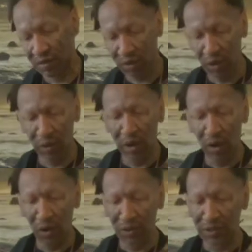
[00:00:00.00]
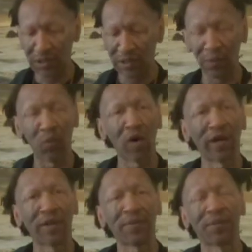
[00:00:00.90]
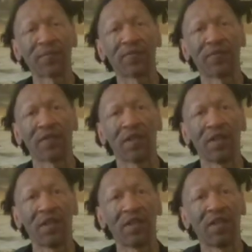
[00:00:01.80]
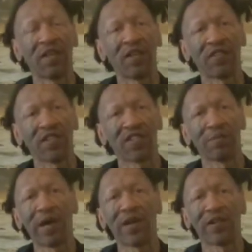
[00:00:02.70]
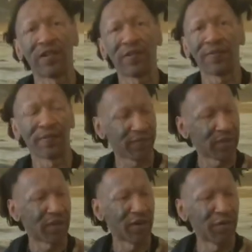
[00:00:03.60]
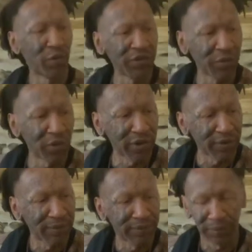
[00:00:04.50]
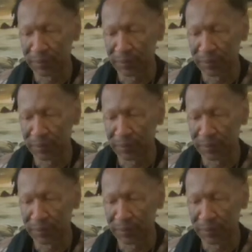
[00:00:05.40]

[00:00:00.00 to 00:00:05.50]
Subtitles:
So I only need 1. It's just a matter of which one.